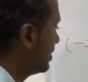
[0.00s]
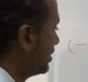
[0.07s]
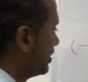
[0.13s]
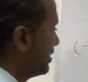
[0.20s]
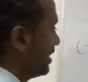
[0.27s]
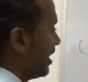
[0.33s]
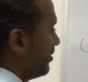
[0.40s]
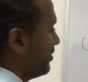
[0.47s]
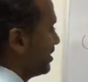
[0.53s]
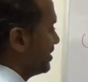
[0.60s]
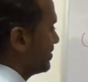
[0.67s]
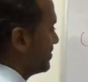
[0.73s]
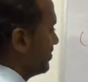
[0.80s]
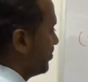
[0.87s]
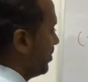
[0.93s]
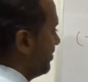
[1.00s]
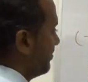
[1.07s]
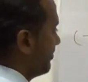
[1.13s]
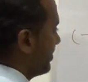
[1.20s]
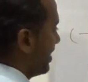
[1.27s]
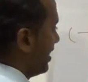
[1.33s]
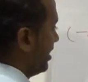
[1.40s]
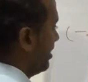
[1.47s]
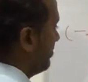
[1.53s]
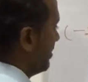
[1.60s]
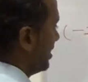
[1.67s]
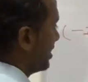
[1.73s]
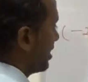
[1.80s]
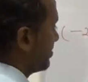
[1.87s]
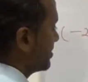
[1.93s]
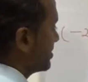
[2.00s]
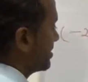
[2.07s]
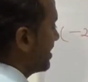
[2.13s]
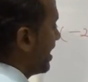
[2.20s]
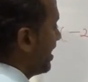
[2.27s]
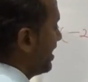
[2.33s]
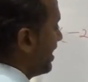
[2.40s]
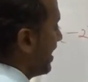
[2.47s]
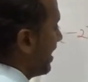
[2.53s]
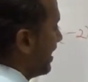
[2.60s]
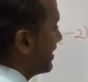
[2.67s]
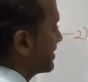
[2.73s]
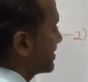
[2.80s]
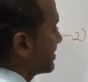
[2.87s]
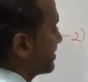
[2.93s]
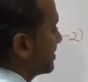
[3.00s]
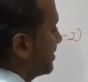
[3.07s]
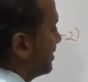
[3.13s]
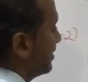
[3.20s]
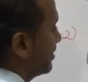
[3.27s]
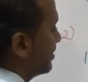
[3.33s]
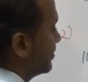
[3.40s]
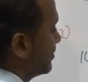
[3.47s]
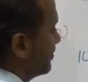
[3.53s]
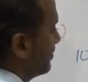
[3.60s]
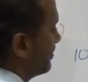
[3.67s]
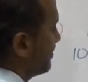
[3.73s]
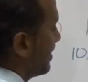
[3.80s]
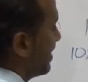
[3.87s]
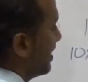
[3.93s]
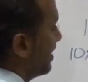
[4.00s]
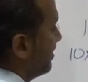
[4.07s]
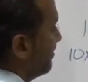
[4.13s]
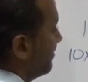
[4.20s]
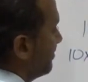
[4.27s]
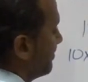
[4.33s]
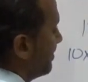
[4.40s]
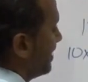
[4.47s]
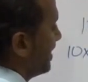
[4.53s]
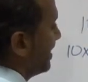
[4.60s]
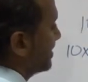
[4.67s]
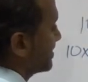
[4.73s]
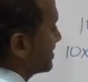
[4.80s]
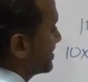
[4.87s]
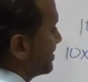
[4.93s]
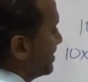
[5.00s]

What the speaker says: Now we can simplify, it becomes 10x equals to 5x.